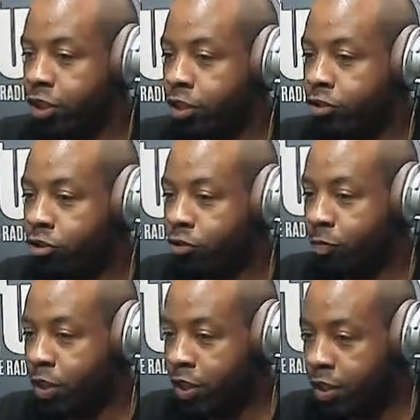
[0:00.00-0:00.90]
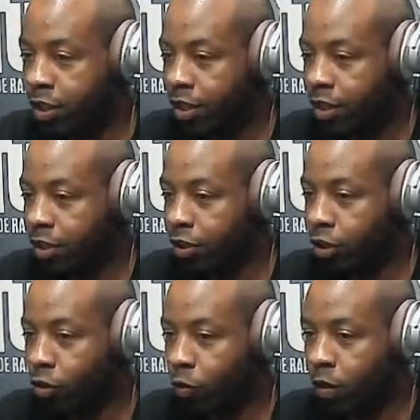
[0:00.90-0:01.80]
He shouldn't be,
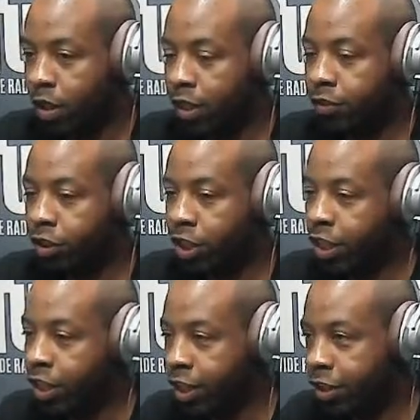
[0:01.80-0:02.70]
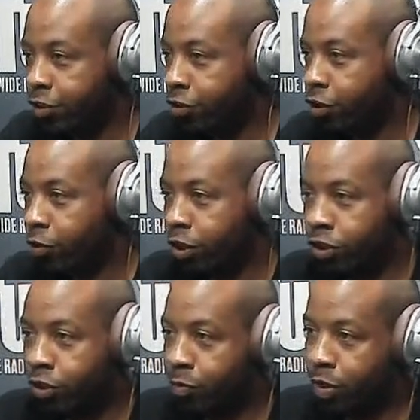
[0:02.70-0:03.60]
he's a kid. He
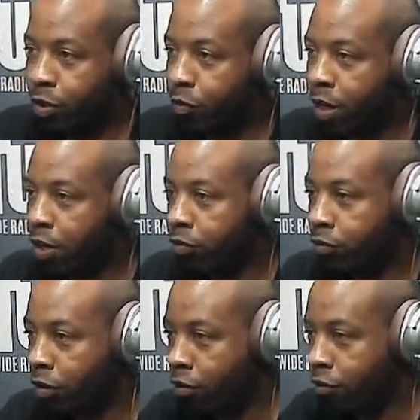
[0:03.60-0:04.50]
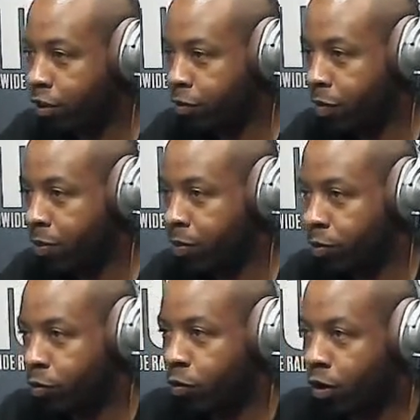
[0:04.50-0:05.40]
shouldn't be around all these
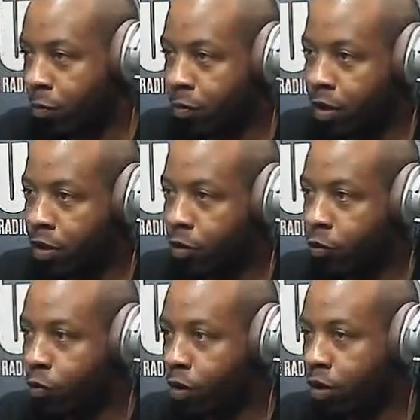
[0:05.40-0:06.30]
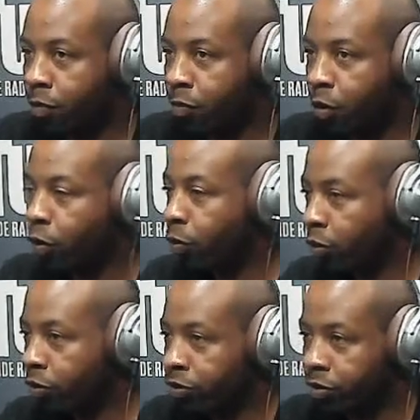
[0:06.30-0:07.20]
people who are
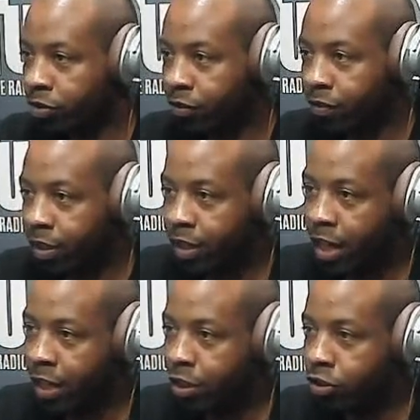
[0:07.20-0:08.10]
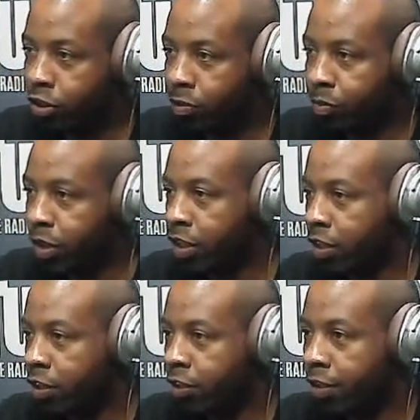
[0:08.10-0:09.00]
murderers and stuff like that. He shouldn't be
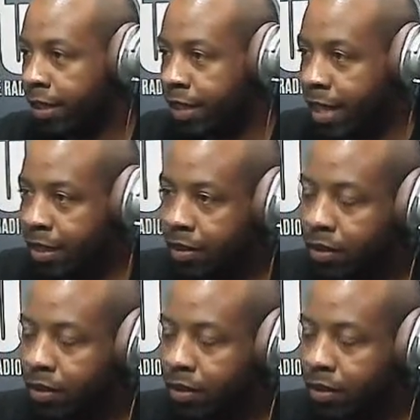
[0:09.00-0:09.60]
in there like that.